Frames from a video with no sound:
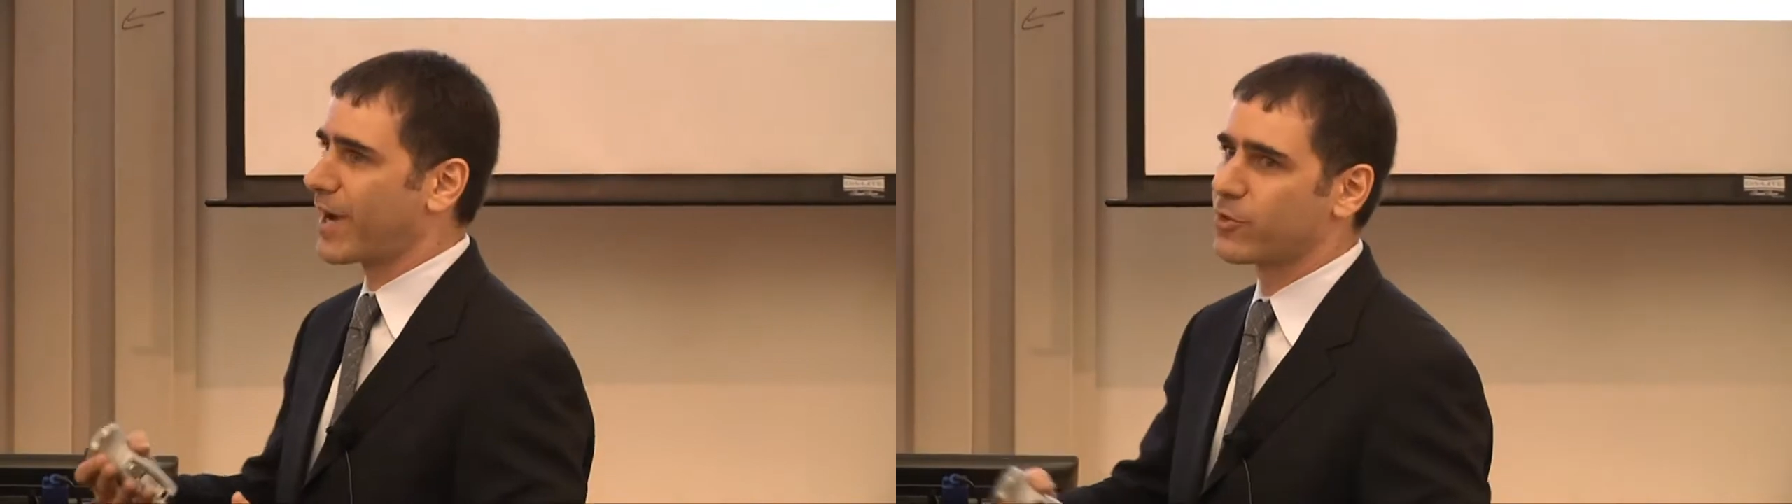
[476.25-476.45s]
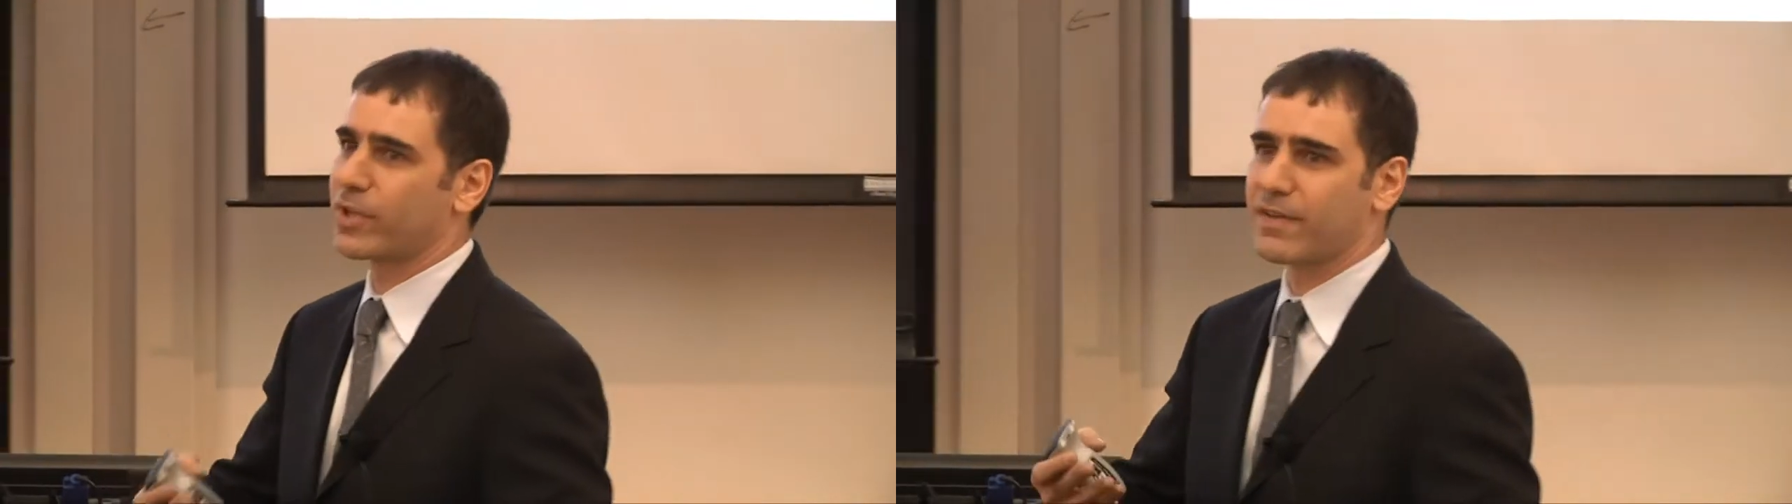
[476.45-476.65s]

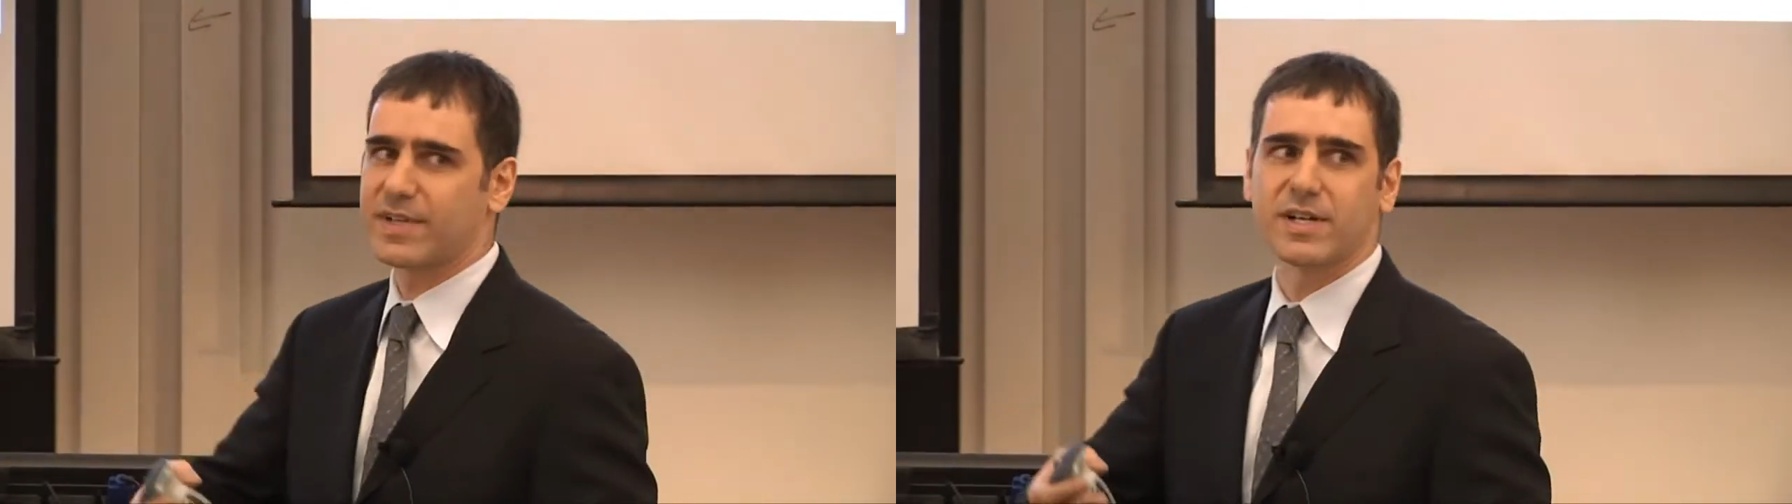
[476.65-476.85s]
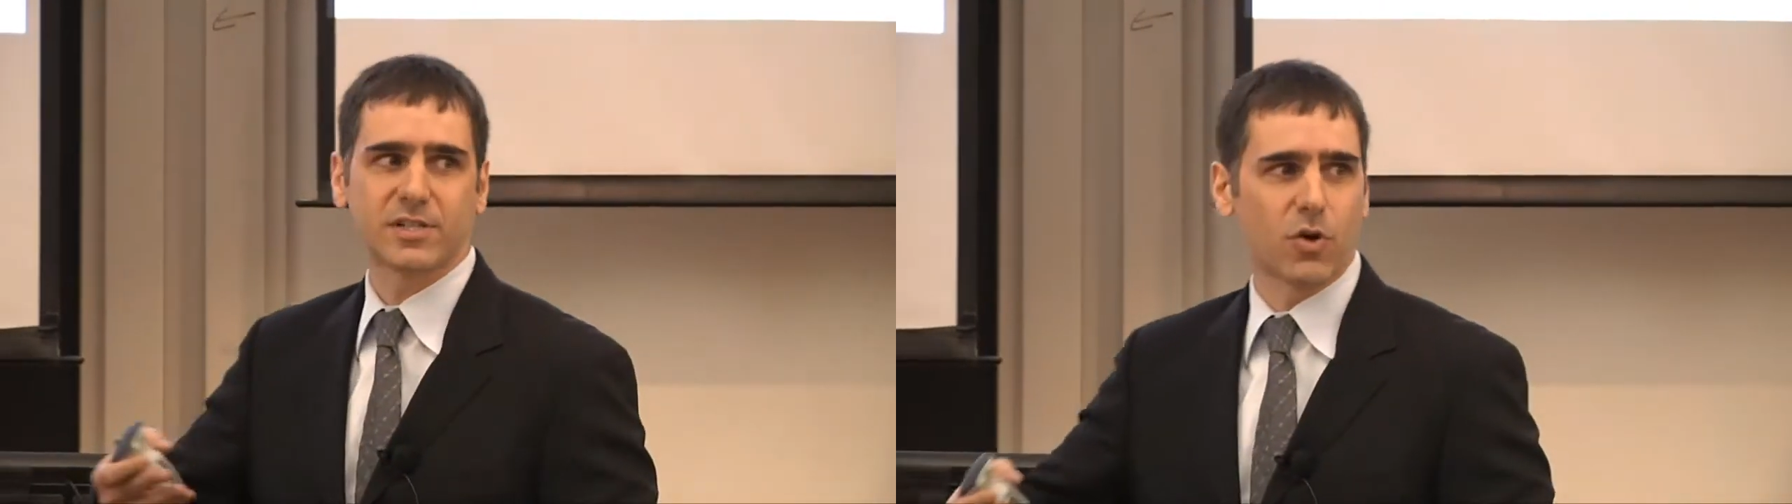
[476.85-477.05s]
not have the
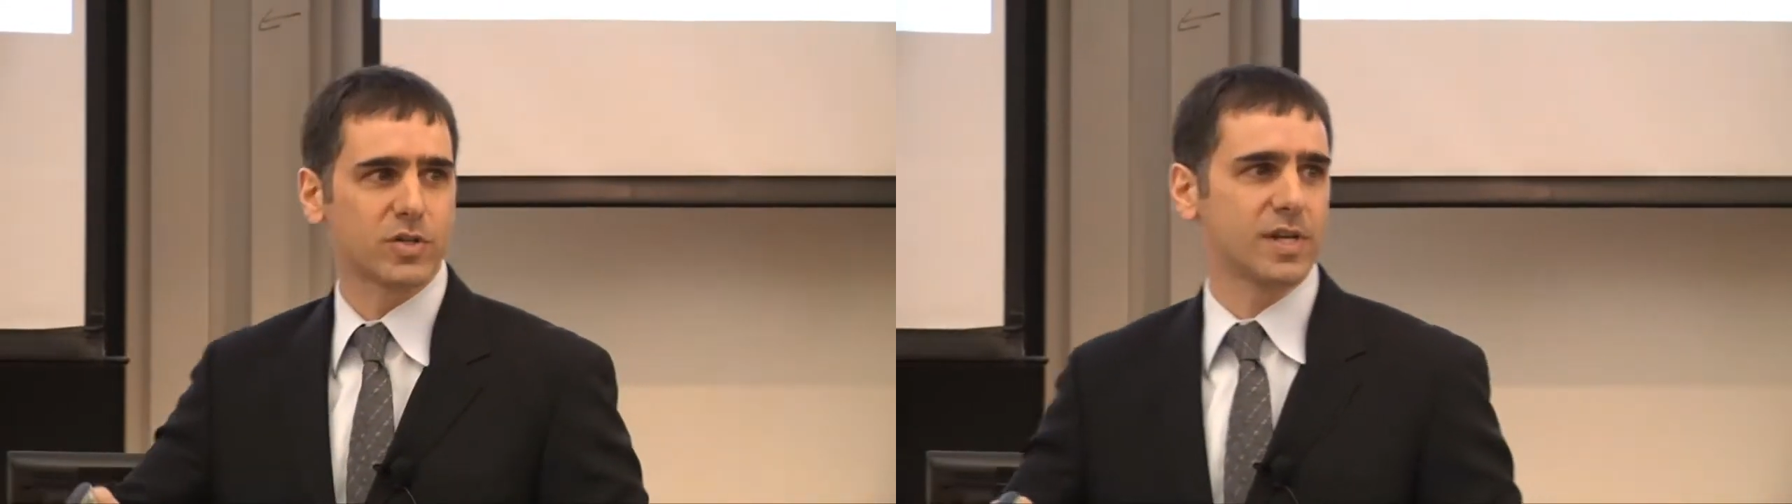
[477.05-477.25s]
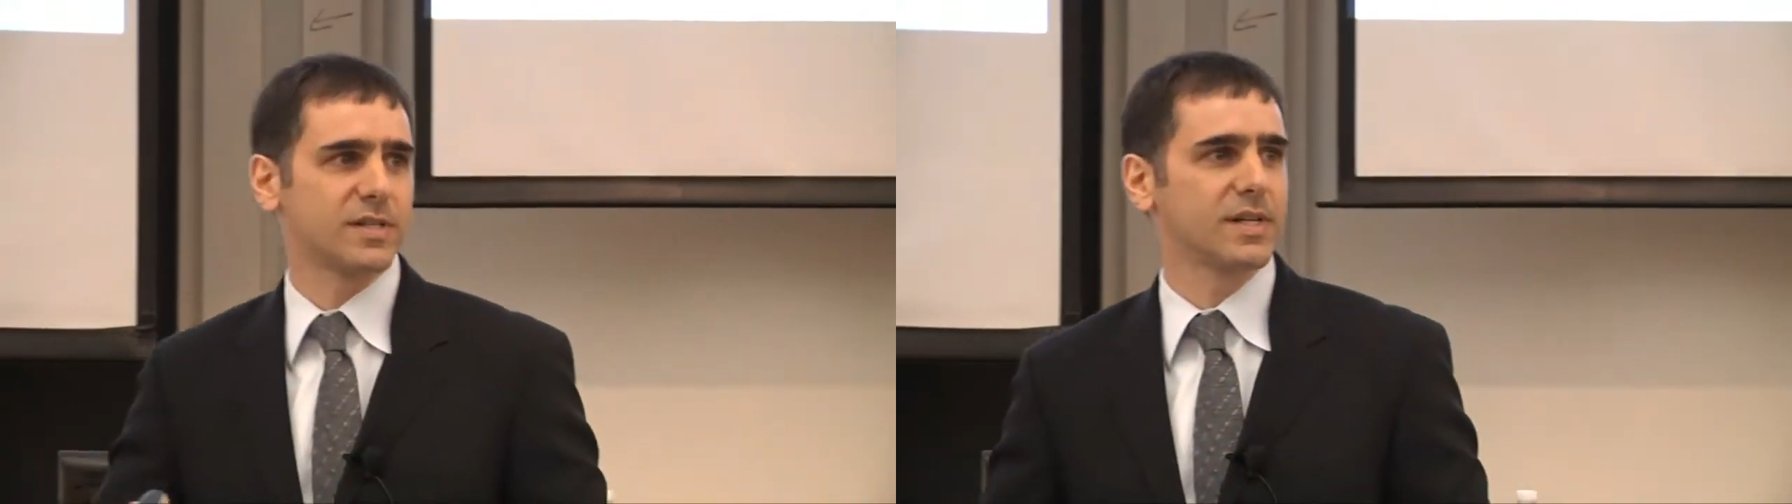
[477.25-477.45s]

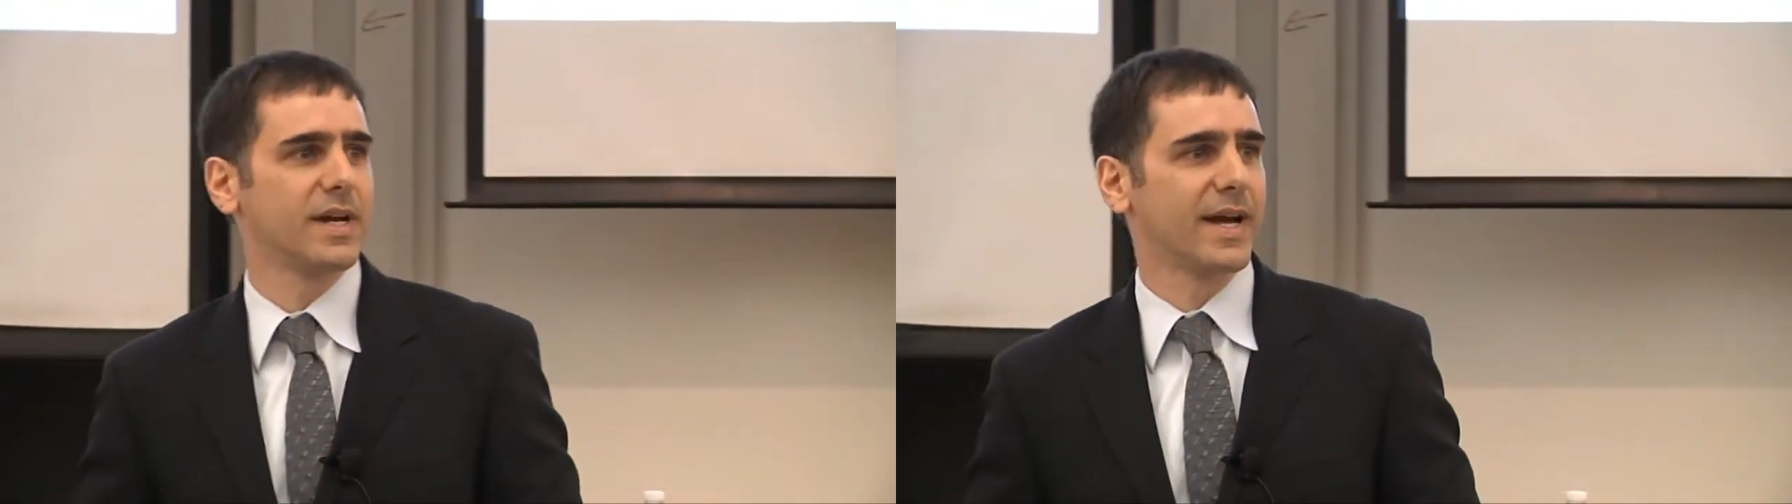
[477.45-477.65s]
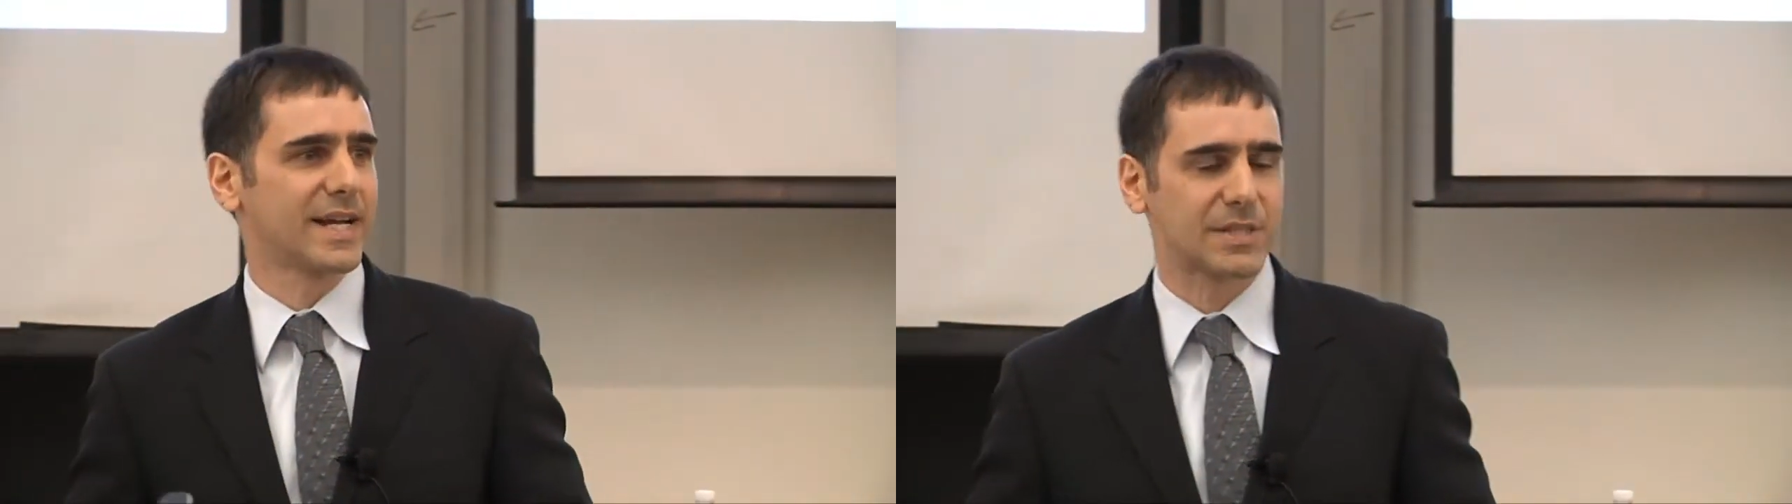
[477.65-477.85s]
resources
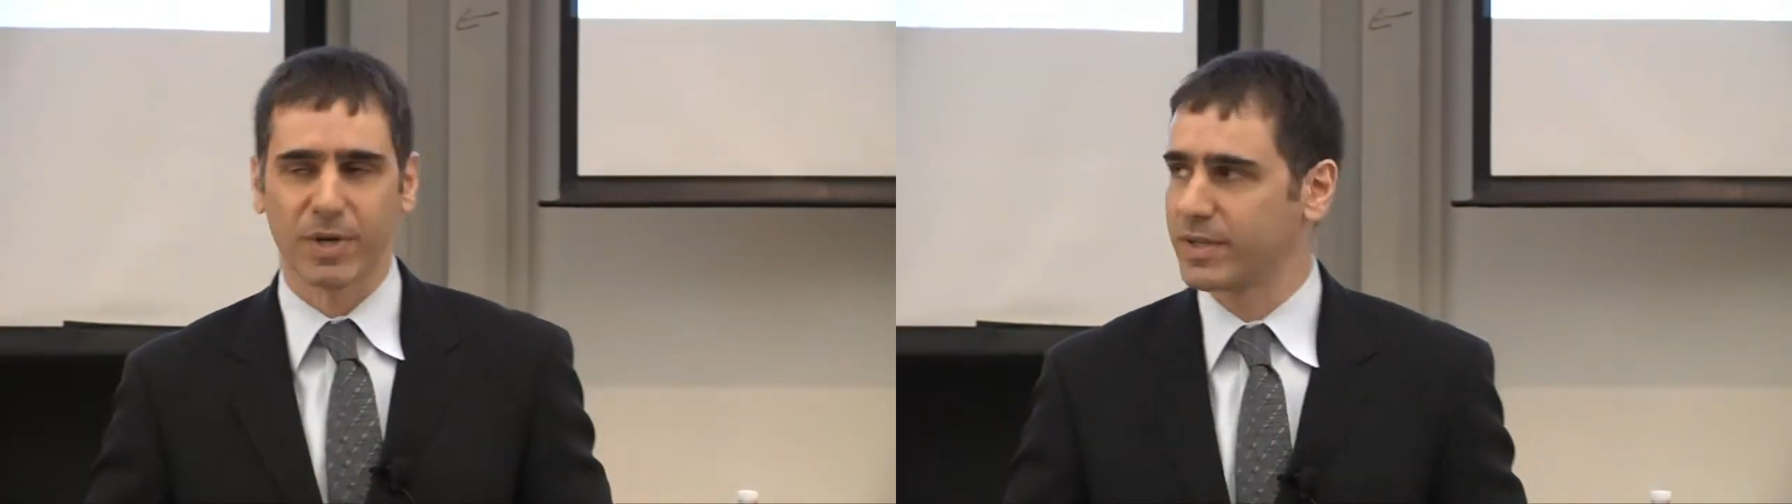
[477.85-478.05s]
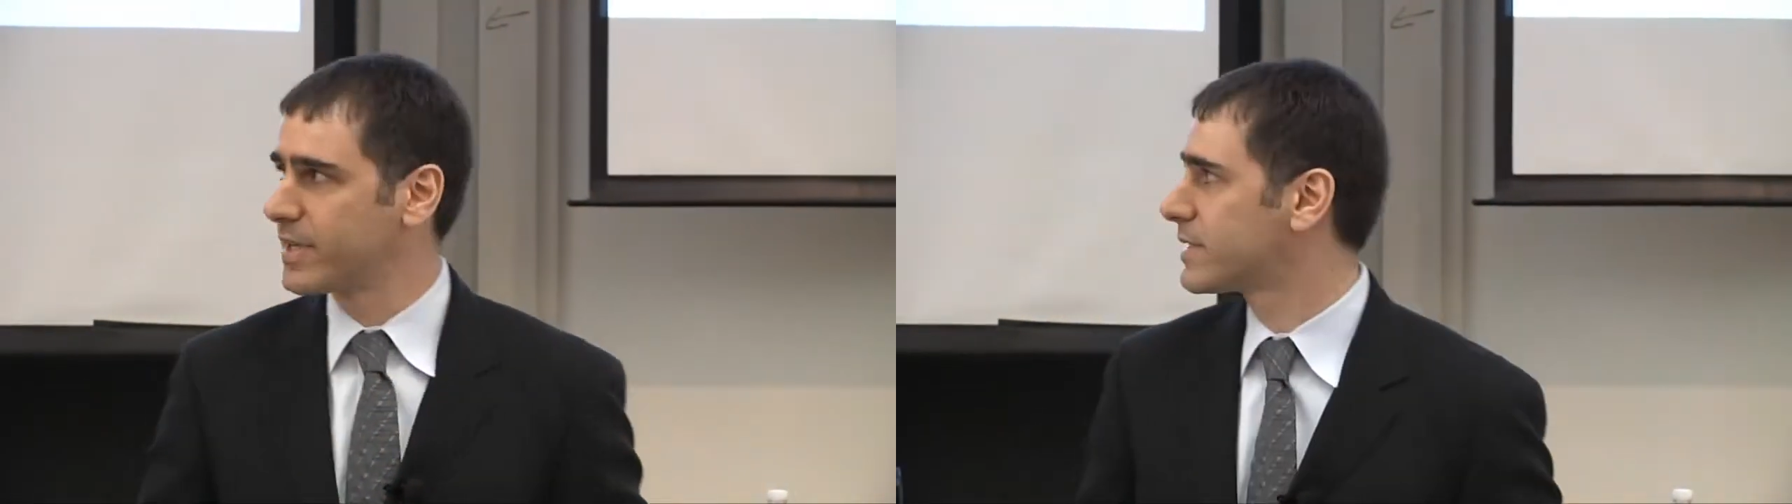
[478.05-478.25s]
and
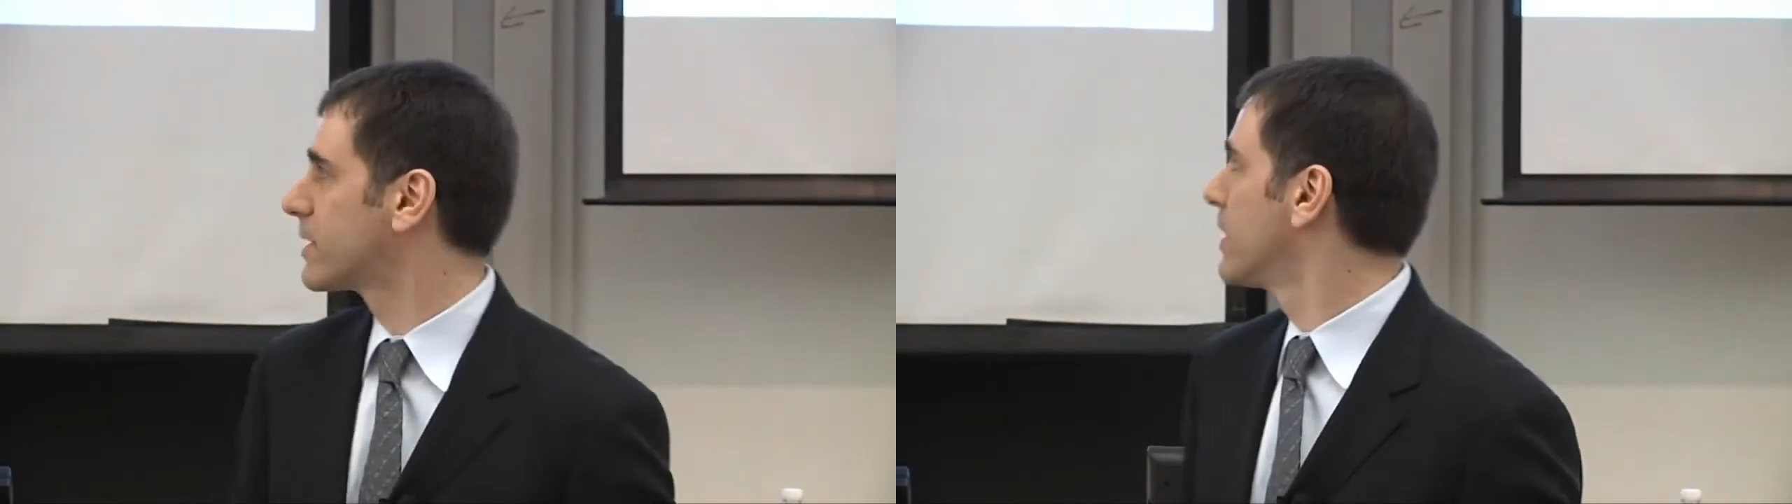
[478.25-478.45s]
expertise